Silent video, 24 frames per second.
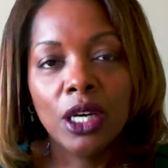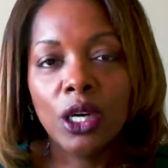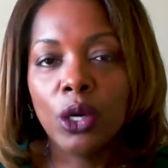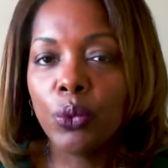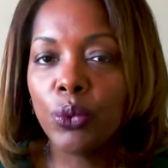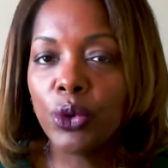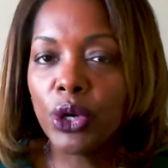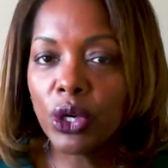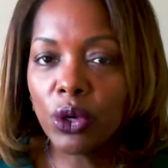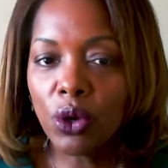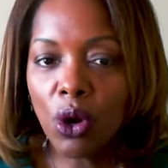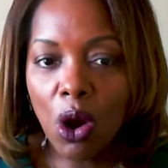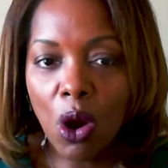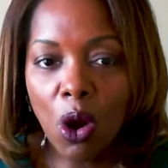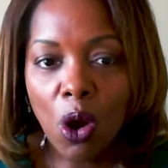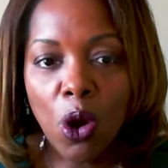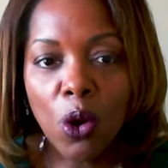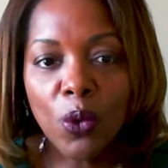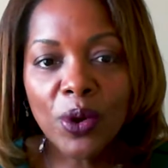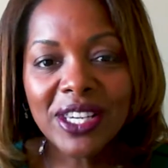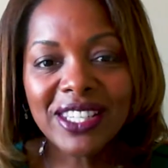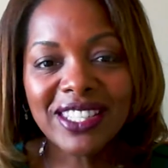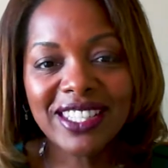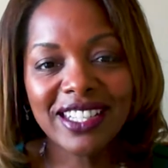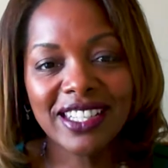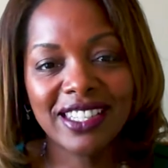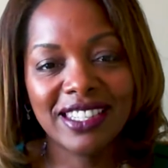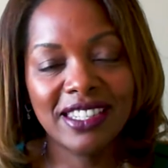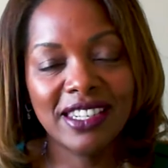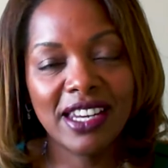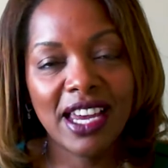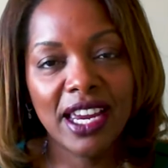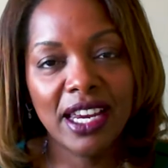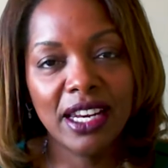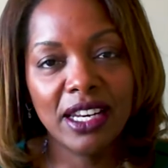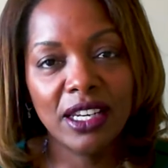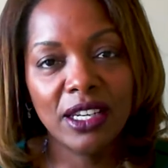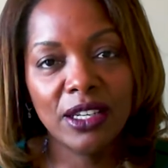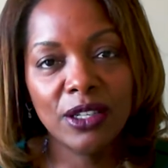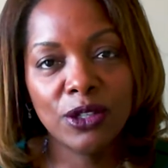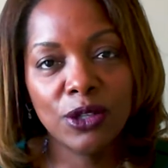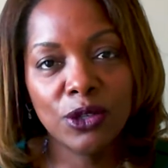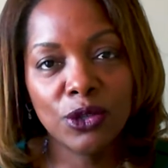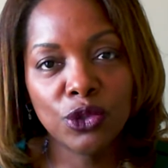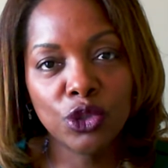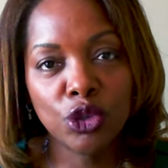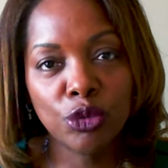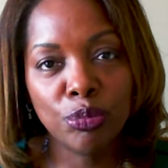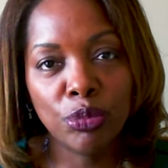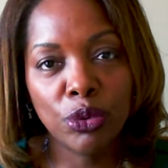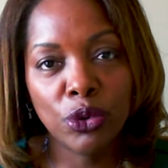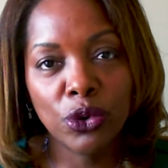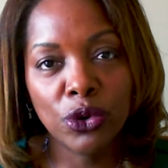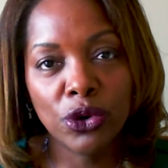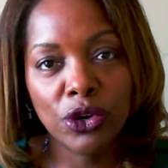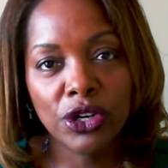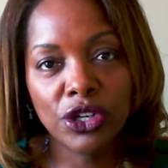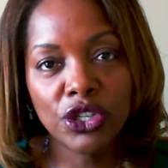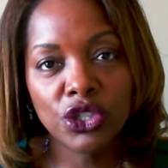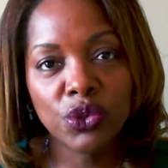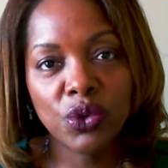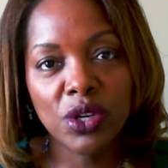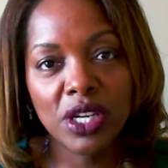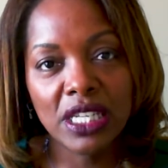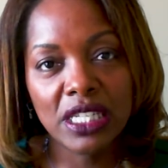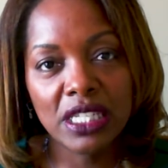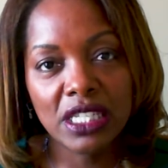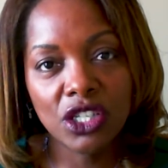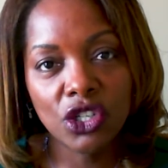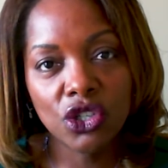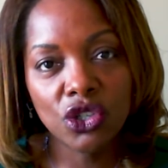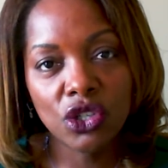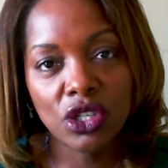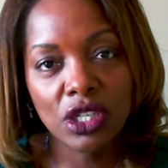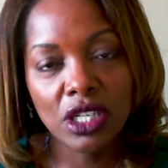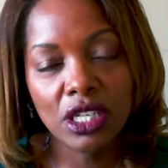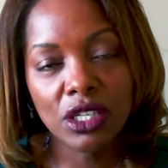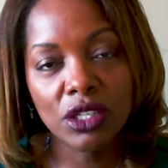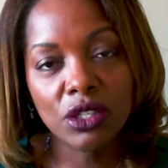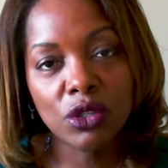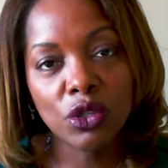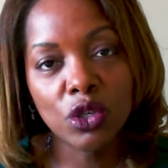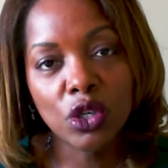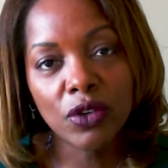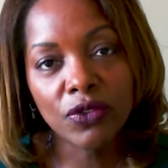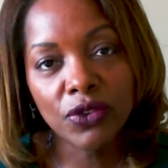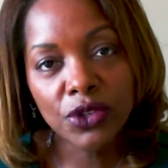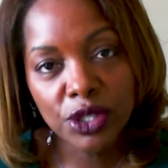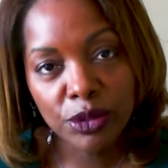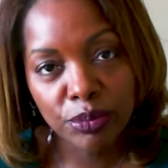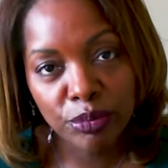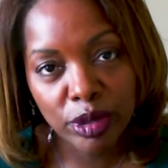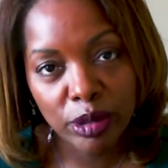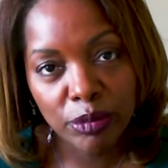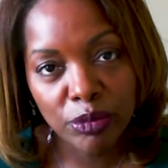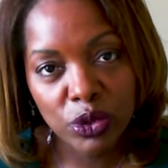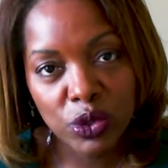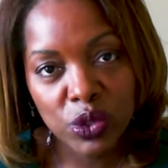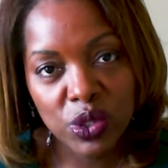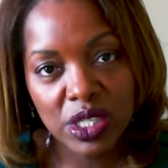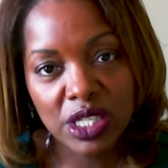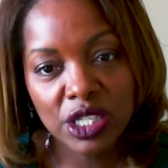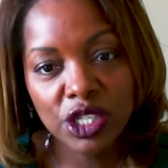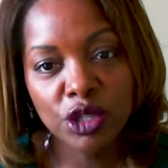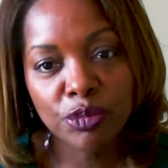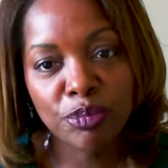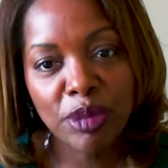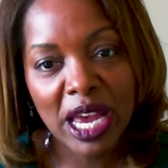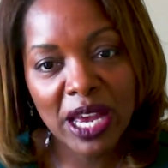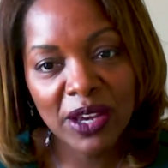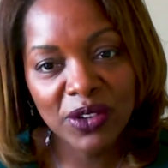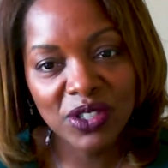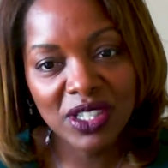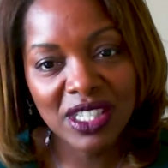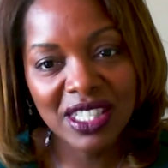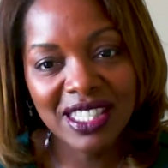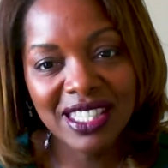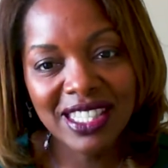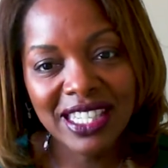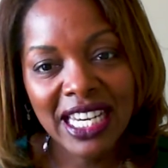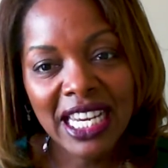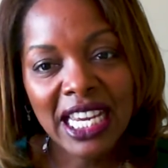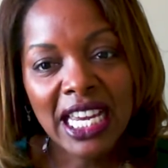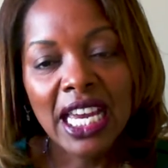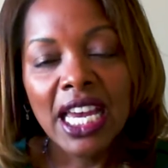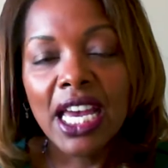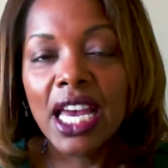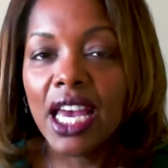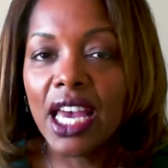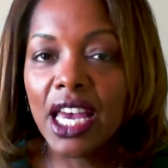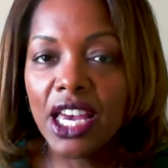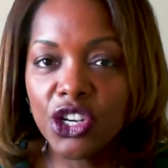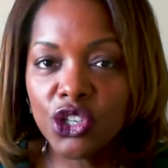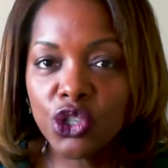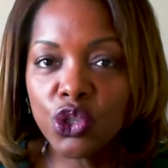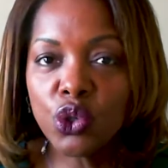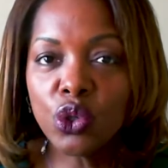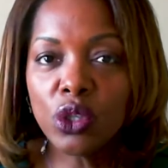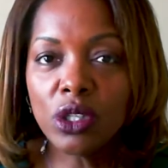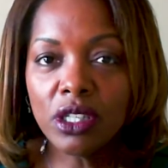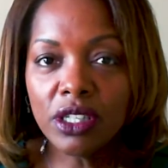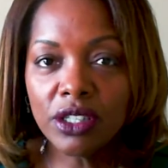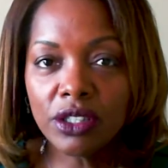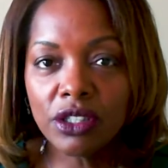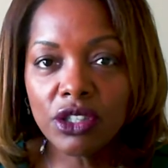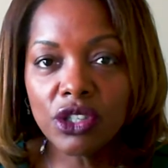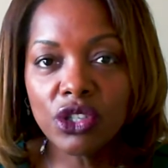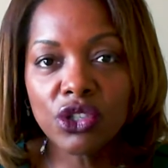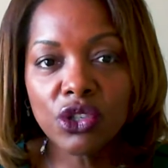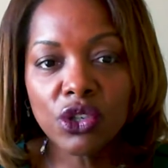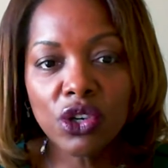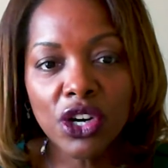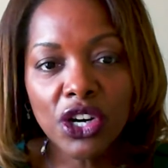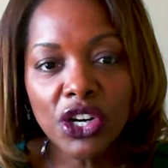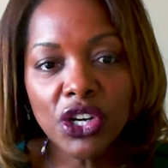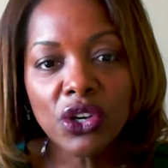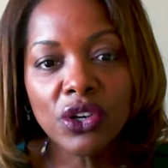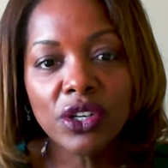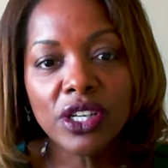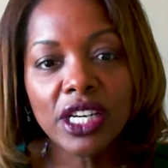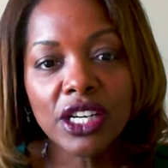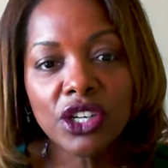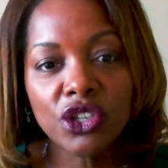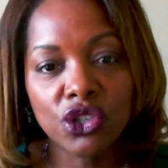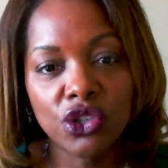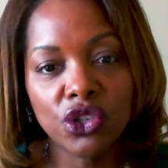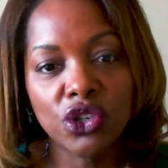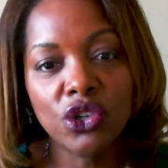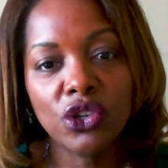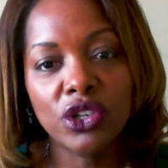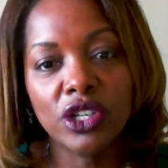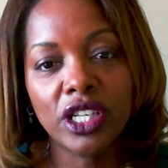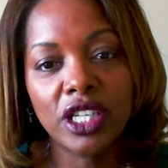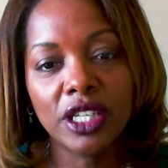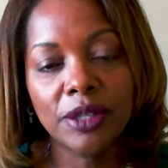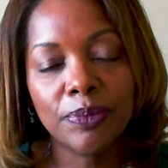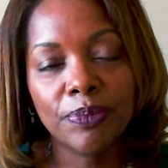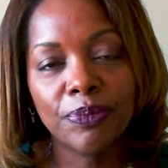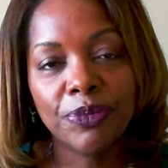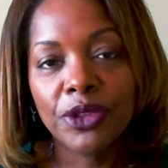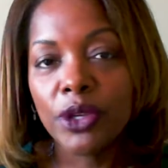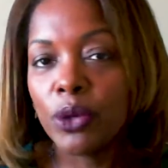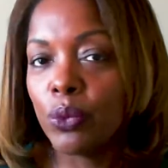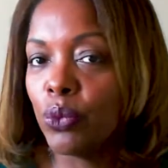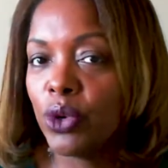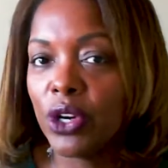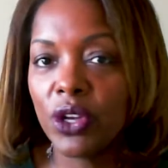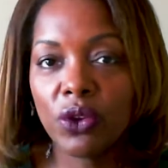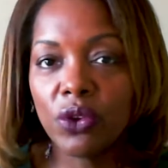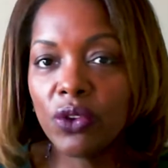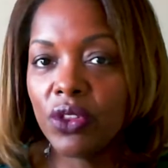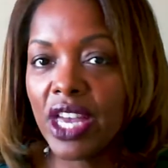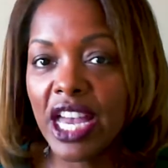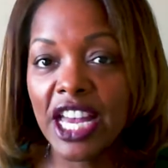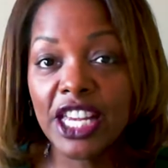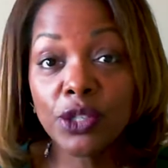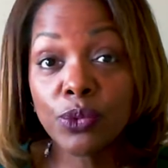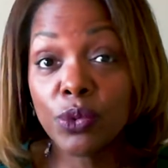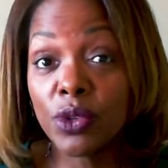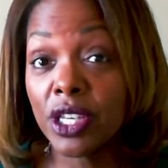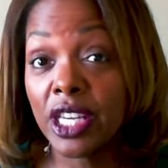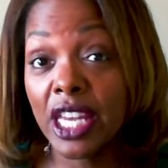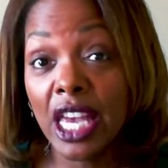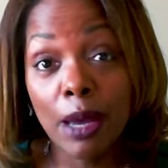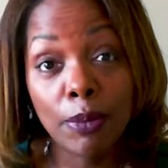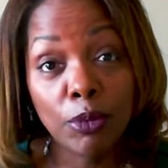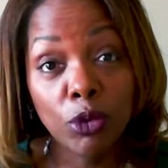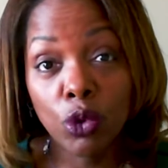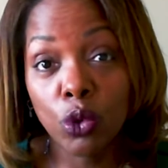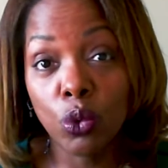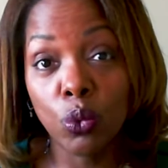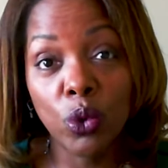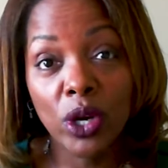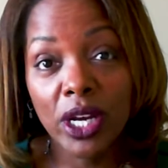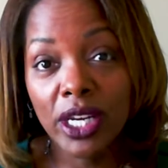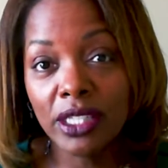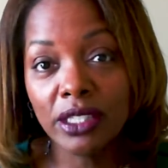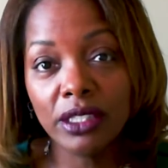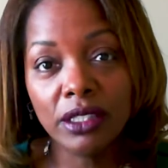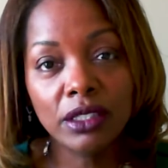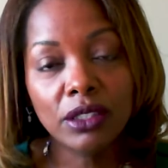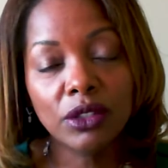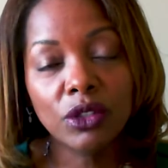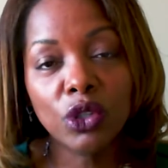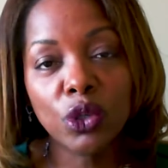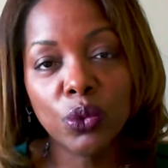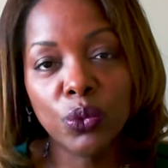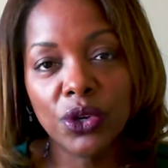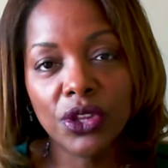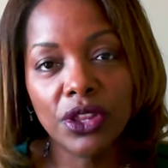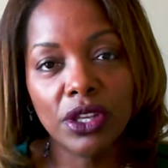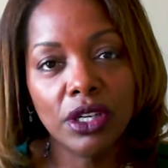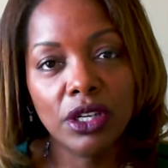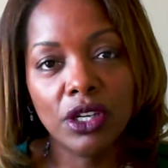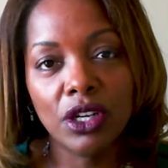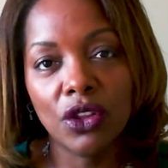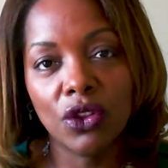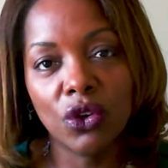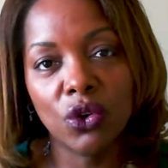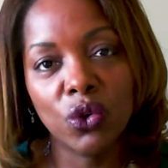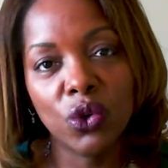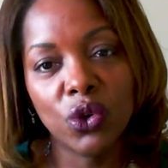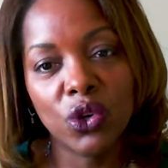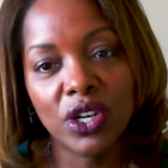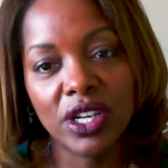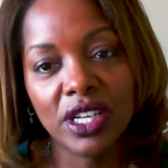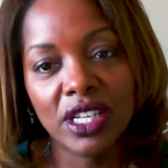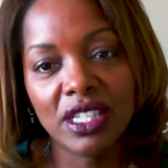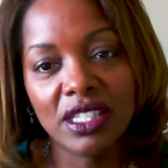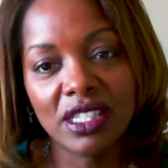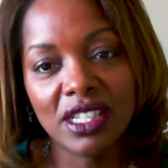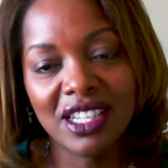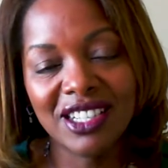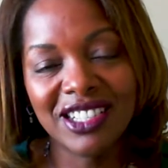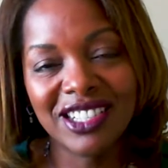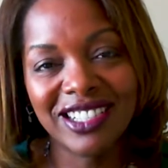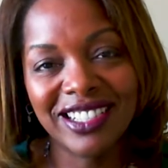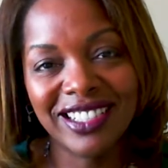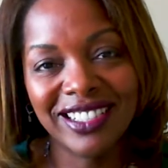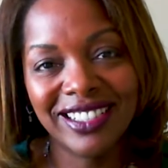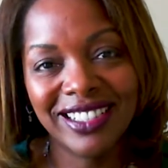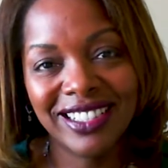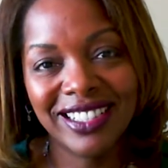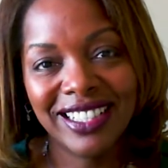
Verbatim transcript: We are always excited to support transitioning service members and spouses as you look to start your next journey, whether that's with Capital One or with another organization.